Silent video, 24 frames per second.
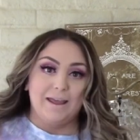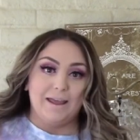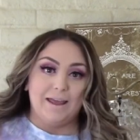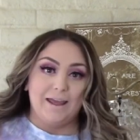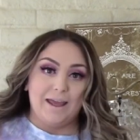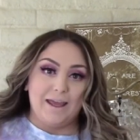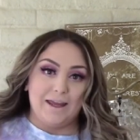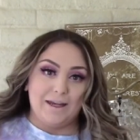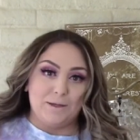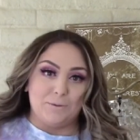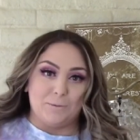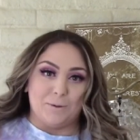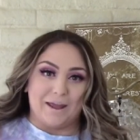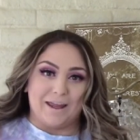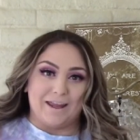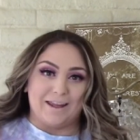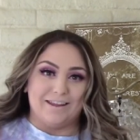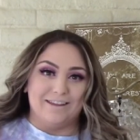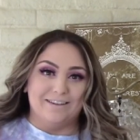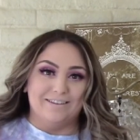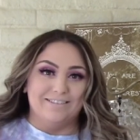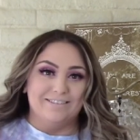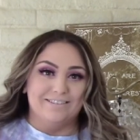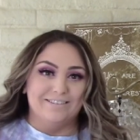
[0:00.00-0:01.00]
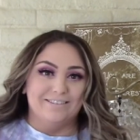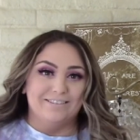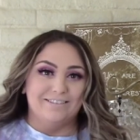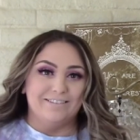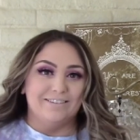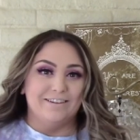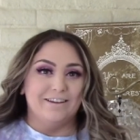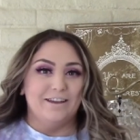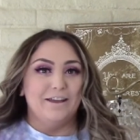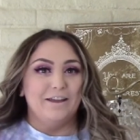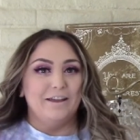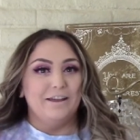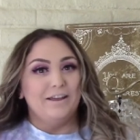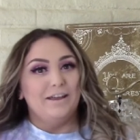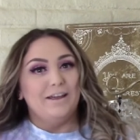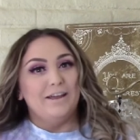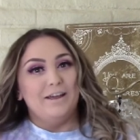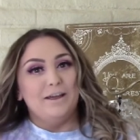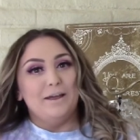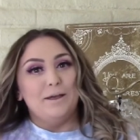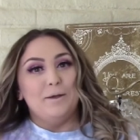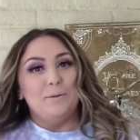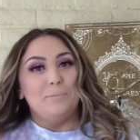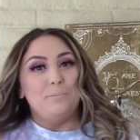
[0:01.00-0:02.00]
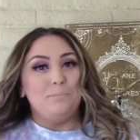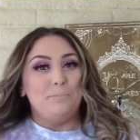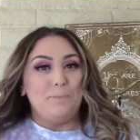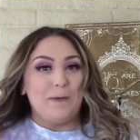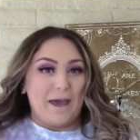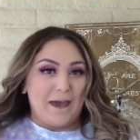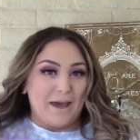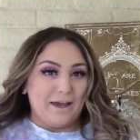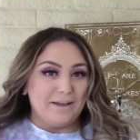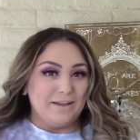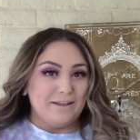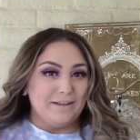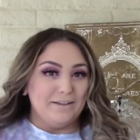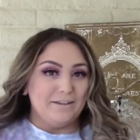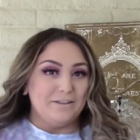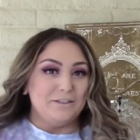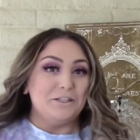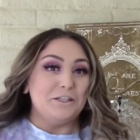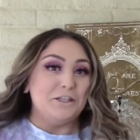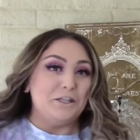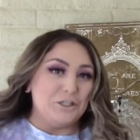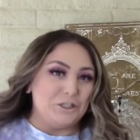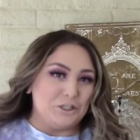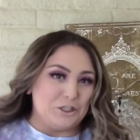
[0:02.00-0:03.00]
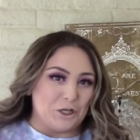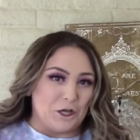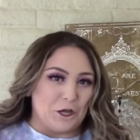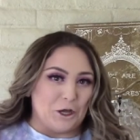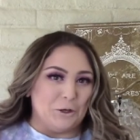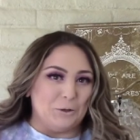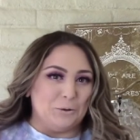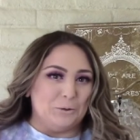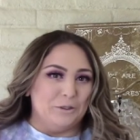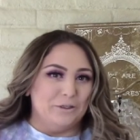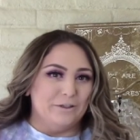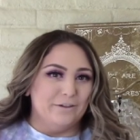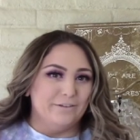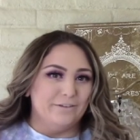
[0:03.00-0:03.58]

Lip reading: Anyway, back to the show.